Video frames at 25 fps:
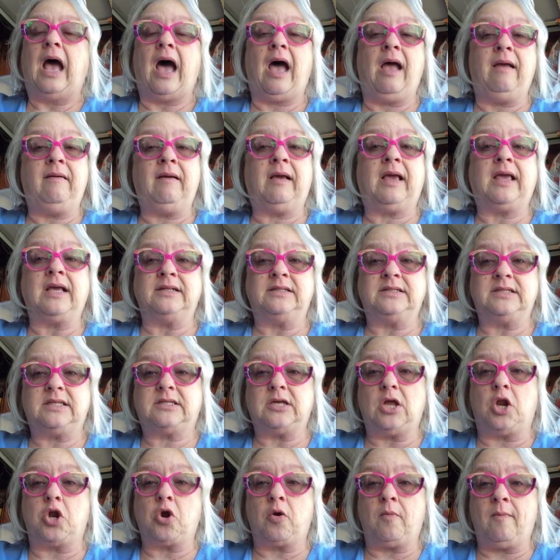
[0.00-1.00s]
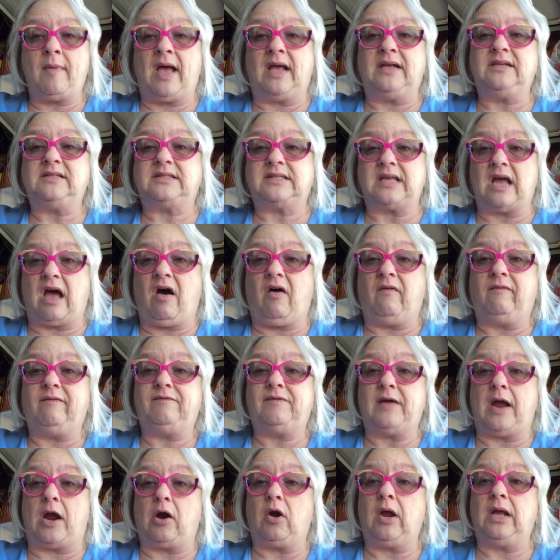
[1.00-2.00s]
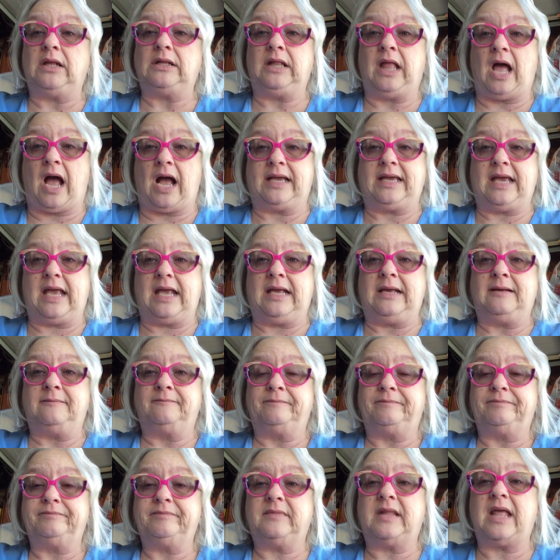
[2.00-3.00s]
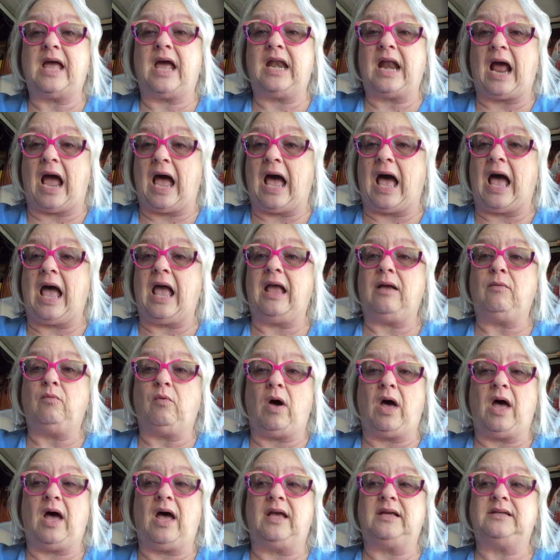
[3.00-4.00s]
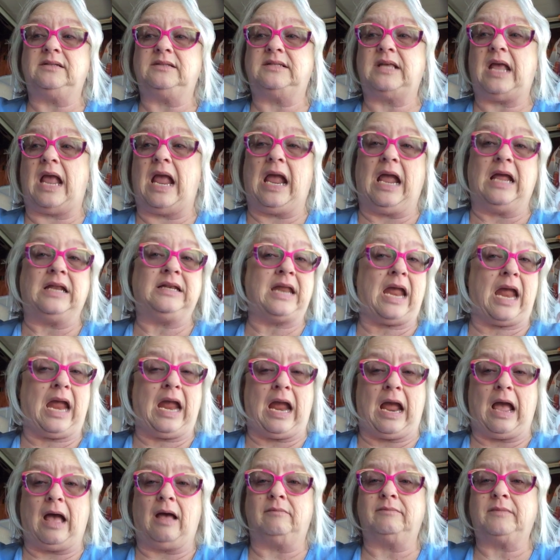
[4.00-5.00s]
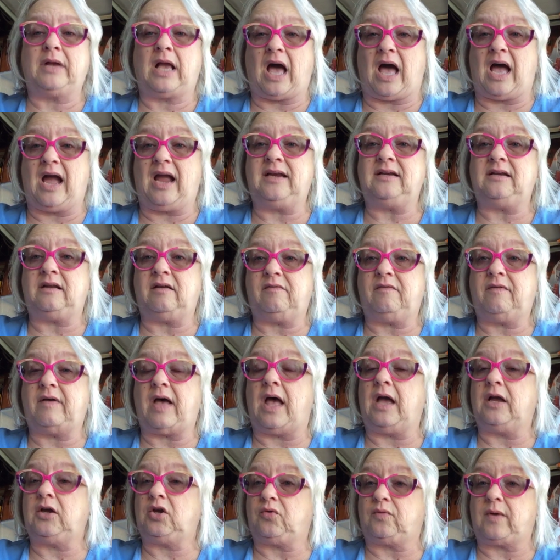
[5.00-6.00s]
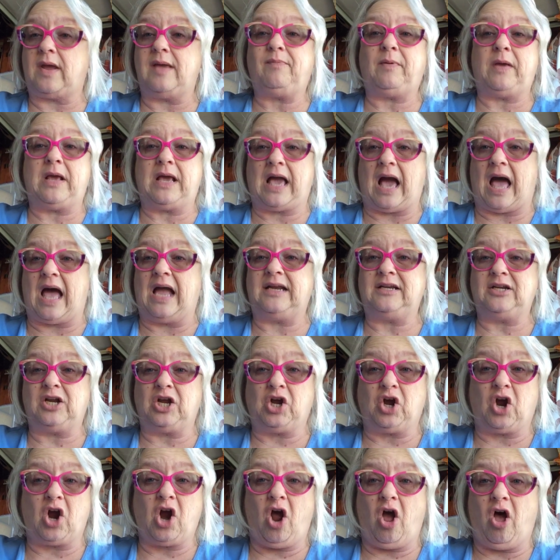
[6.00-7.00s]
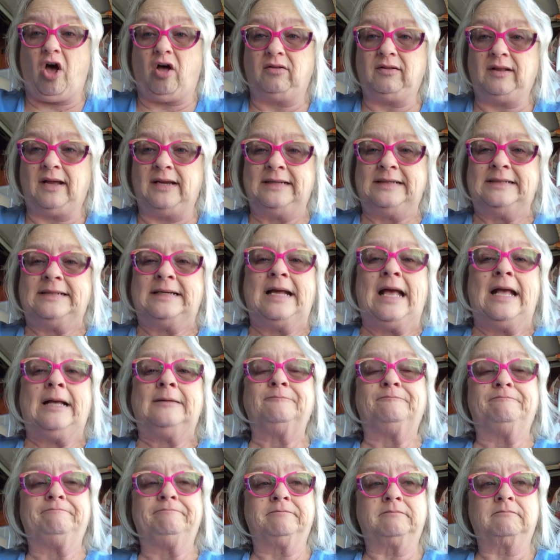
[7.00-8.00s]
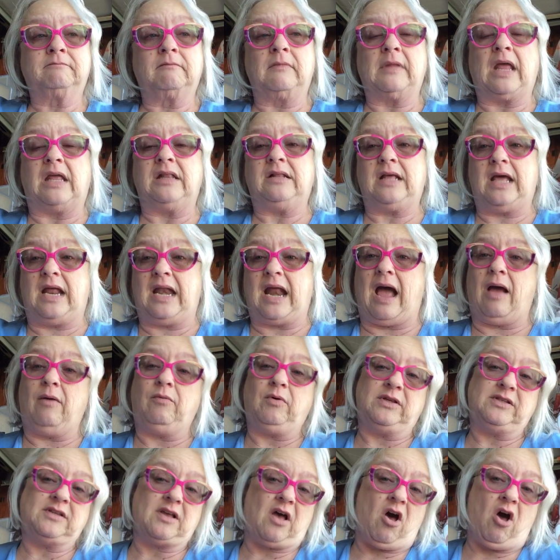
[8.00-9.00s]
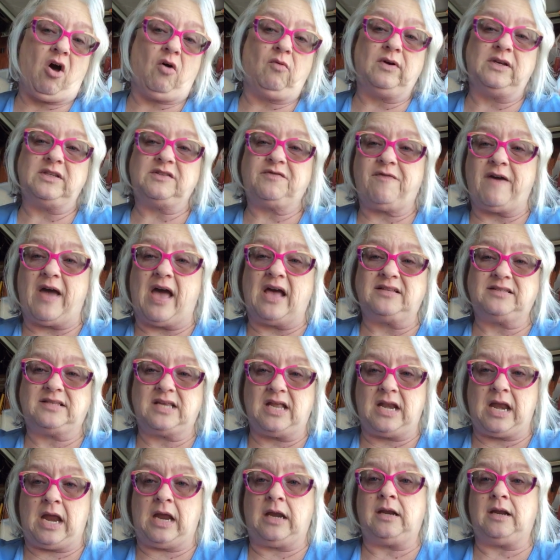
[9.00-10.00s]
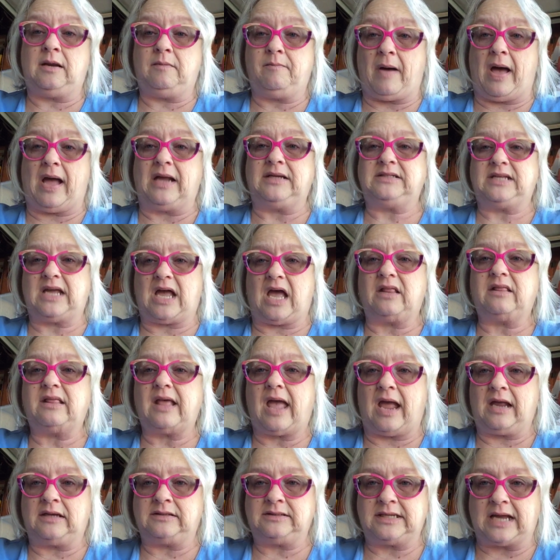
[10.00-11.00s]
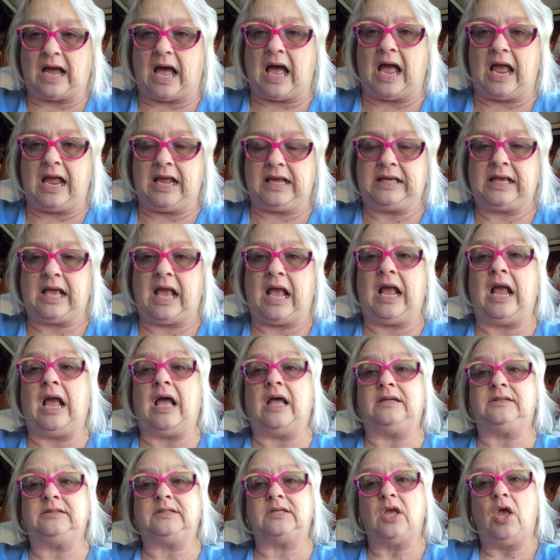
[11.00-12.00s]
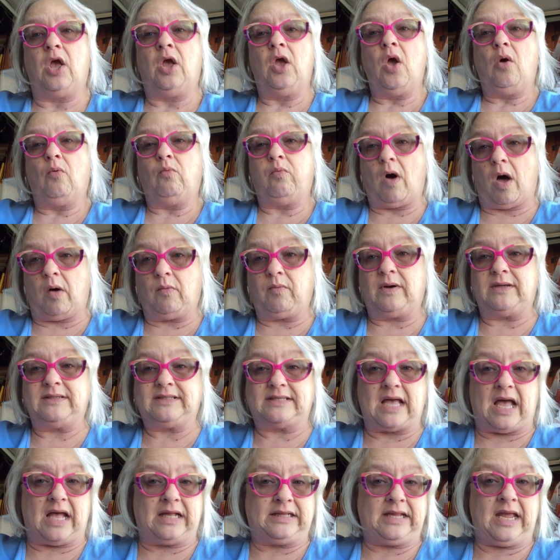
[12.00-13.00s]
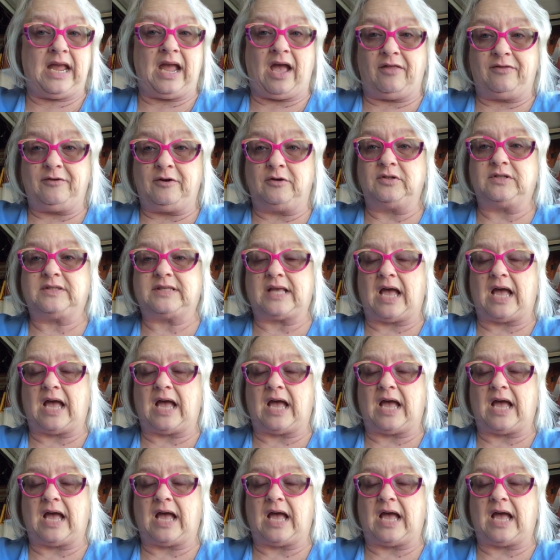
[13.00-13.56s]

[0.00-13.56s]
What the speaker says: I consider myself very lucky that I was and am kind of a creepy kind of girl. That I was always fascinated by death and dying and what was on the other